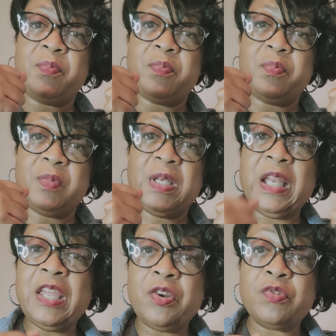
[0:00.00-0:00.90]

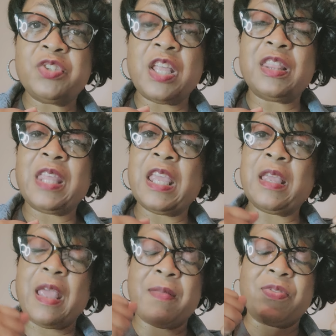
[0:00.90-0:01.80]
leaders and
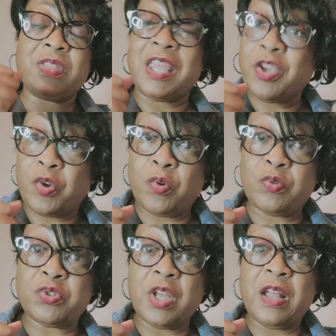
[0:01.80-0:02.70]
thinkers,